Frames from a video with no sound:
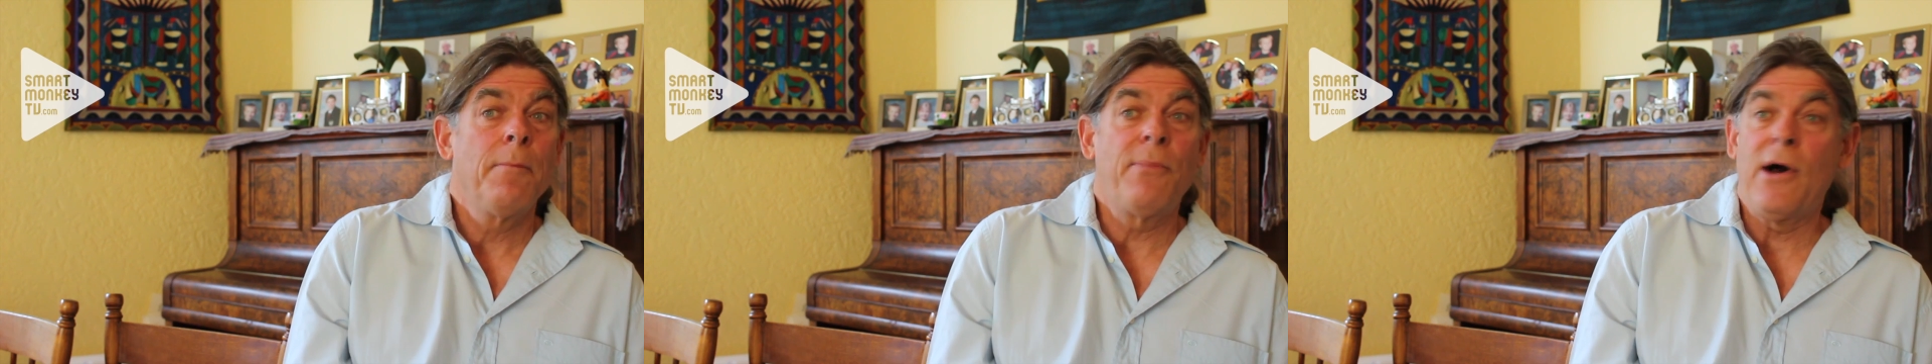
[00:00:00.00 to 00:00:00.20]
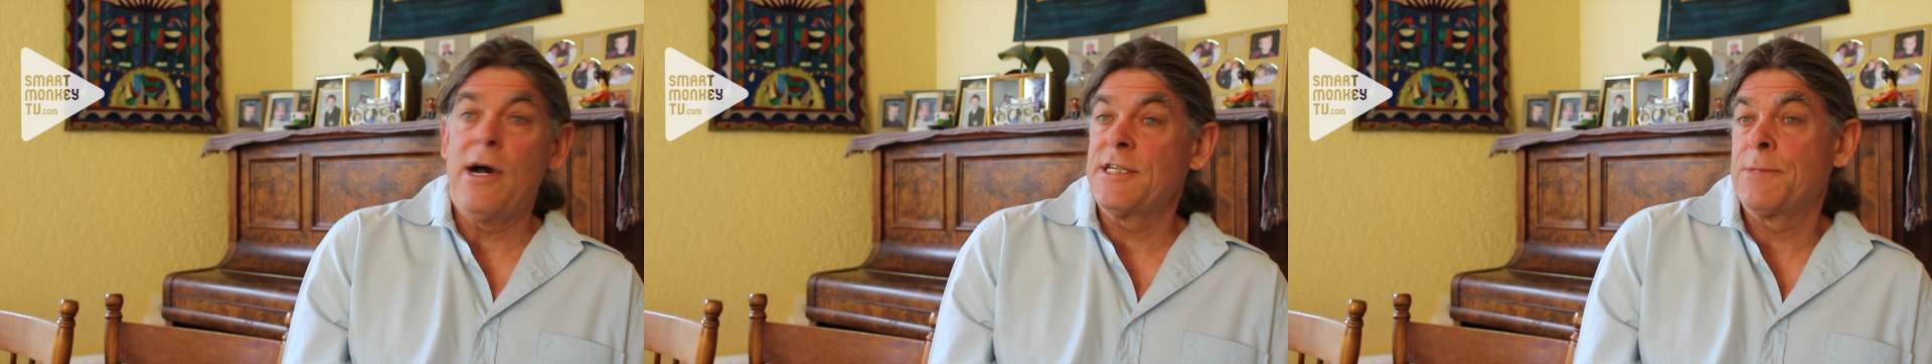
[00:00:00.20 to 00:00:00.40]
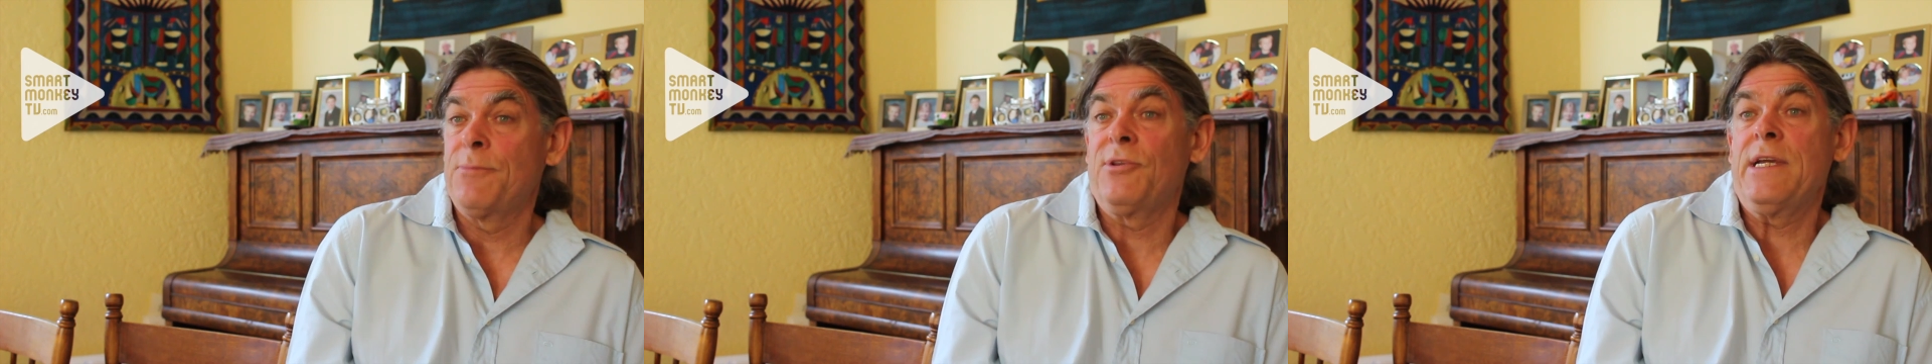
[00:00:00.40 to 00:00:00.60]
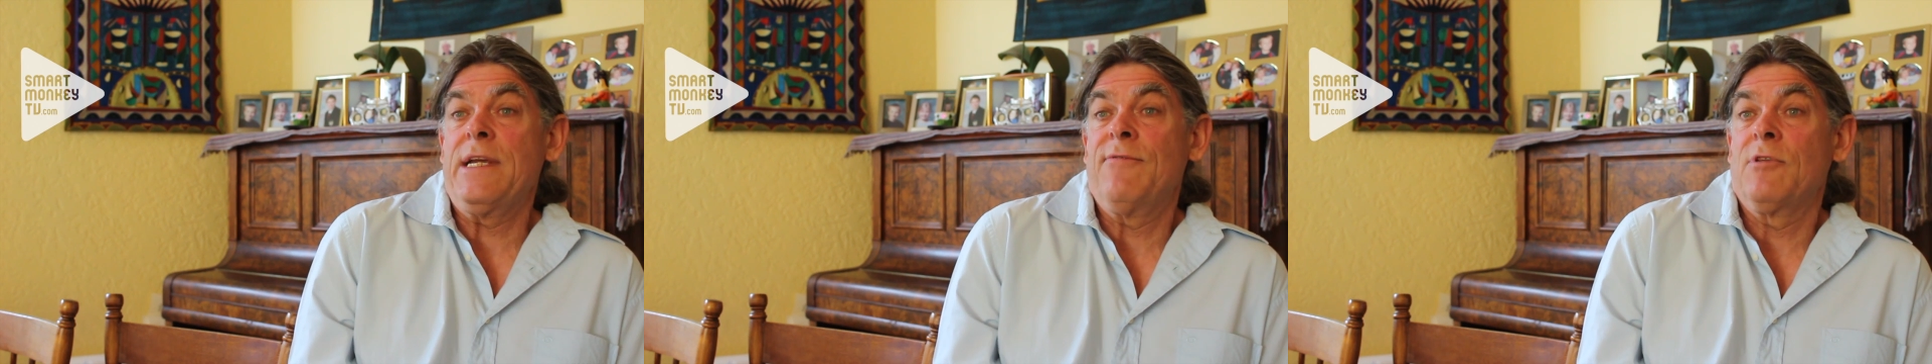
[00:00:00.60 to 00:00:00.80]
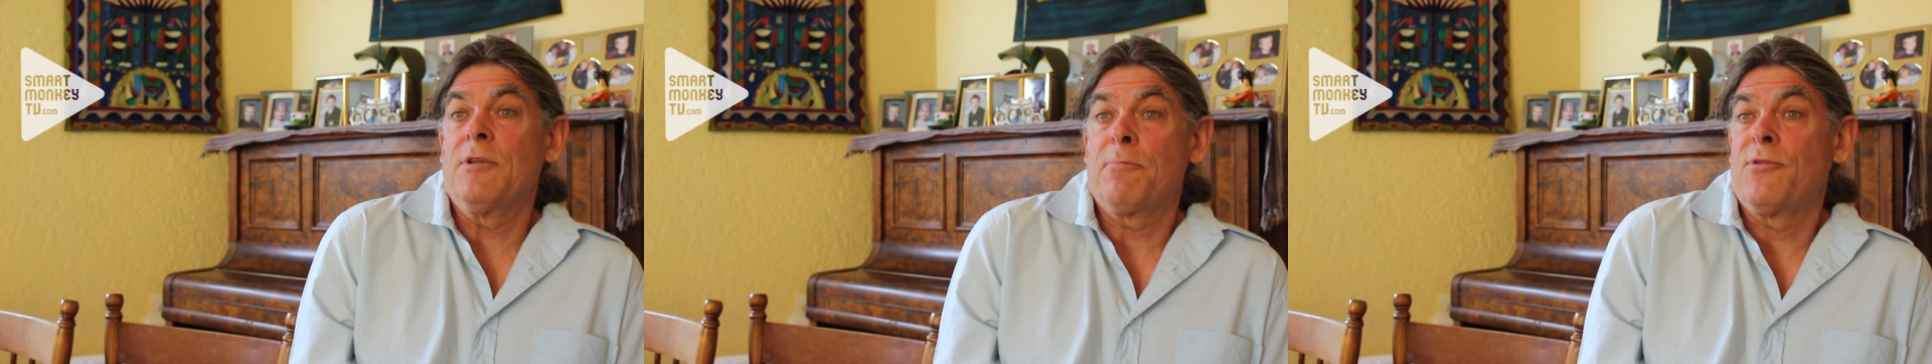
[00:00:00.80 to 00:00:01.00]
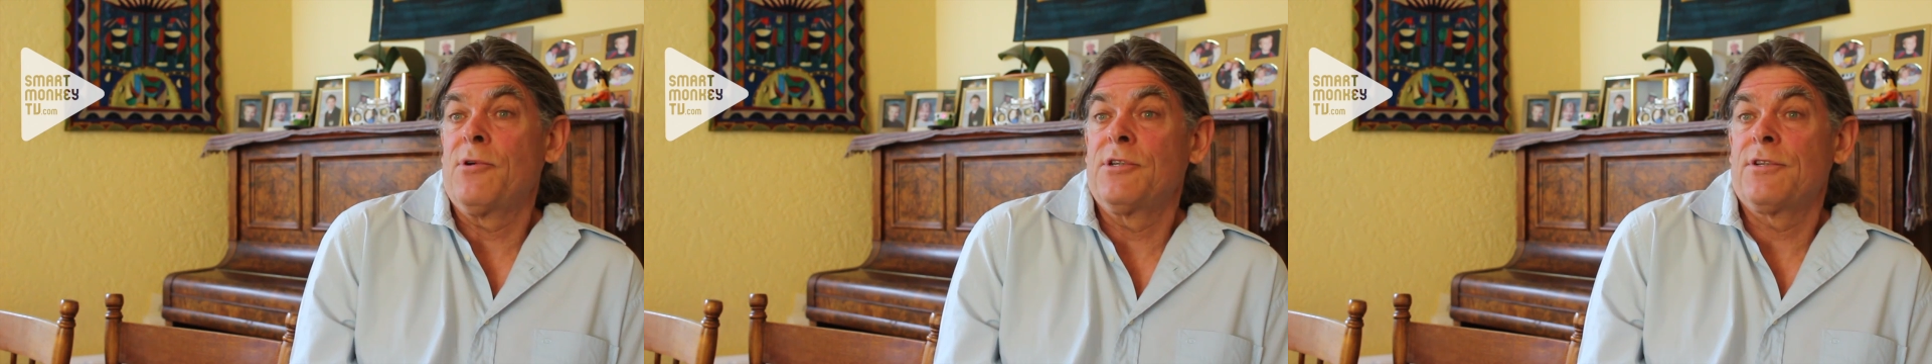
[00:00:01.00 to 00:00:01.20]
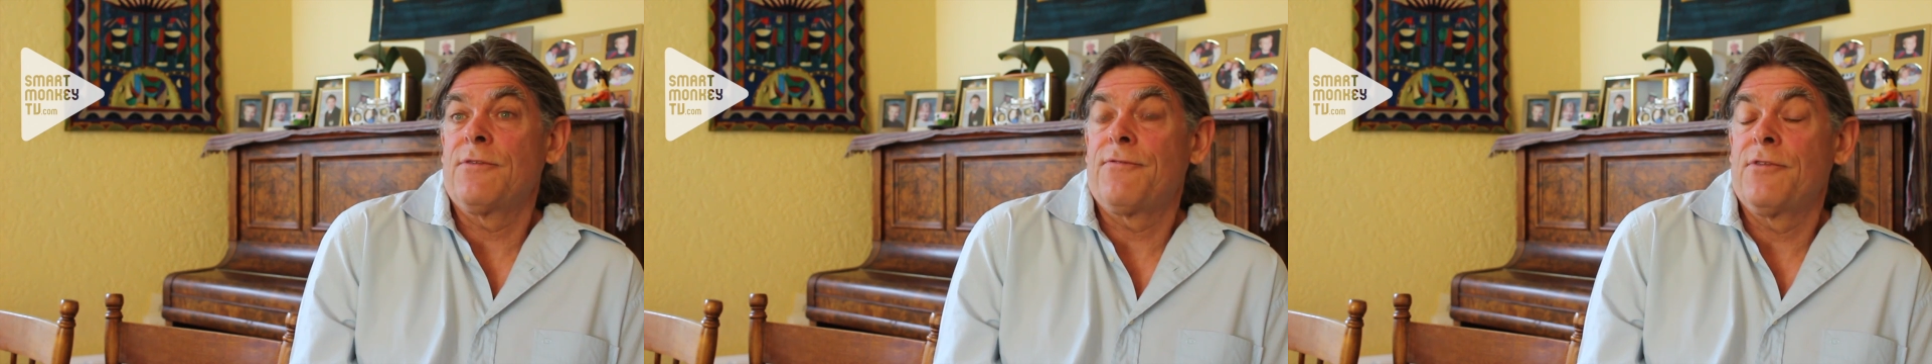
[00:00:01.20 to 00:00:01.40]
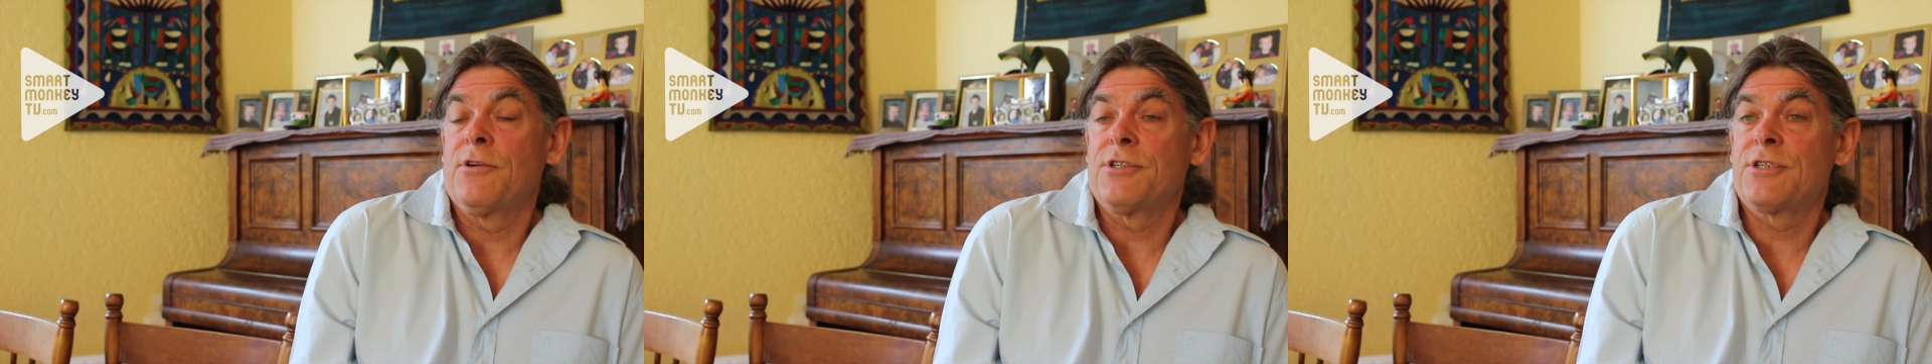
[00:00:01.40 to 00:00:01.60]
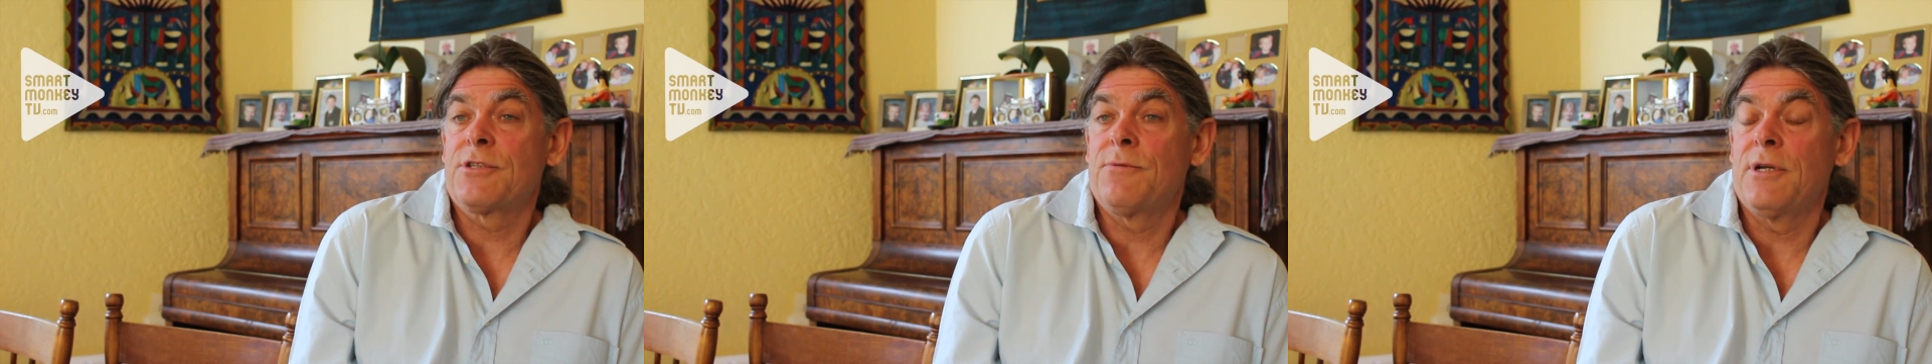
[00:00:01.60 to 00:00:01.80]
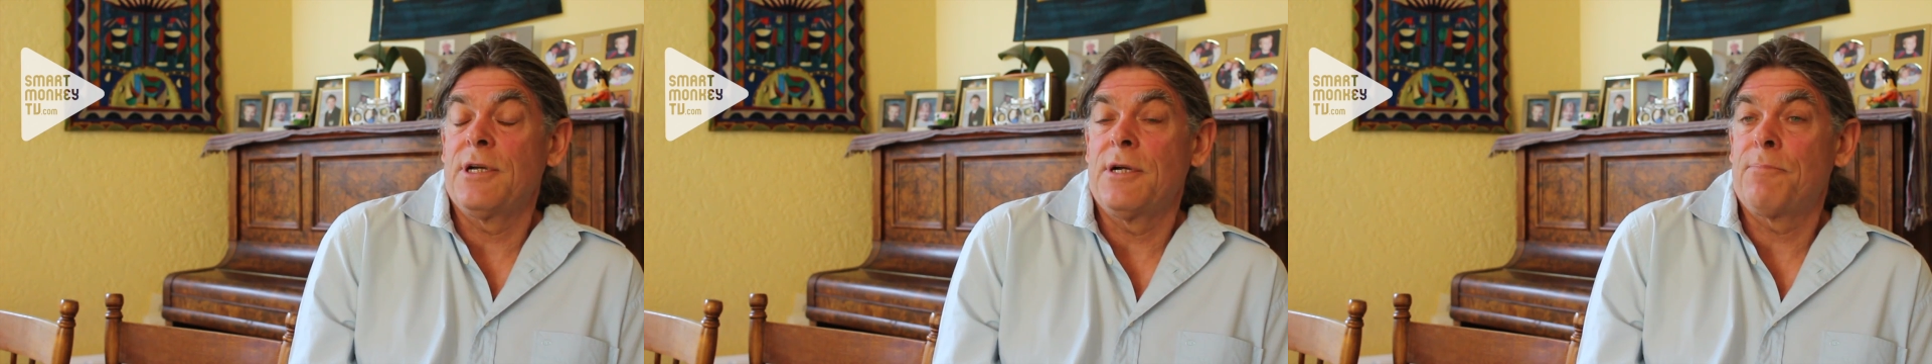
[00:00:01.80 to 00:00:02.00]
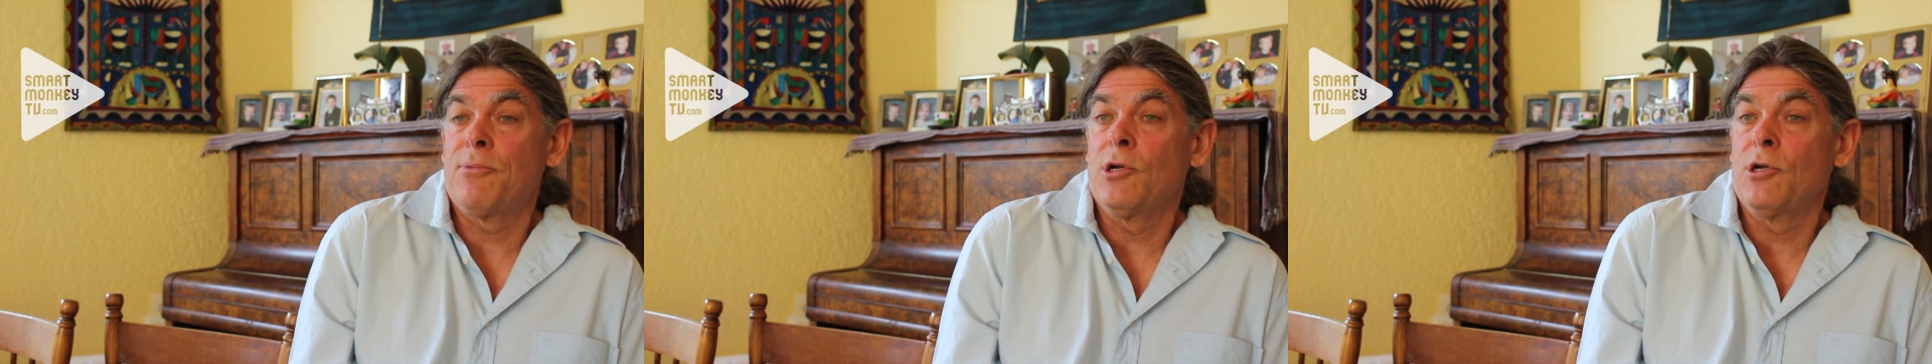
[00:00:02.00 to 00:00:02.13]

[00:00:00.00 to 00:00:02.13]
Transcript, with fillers: possibly even the per first uh,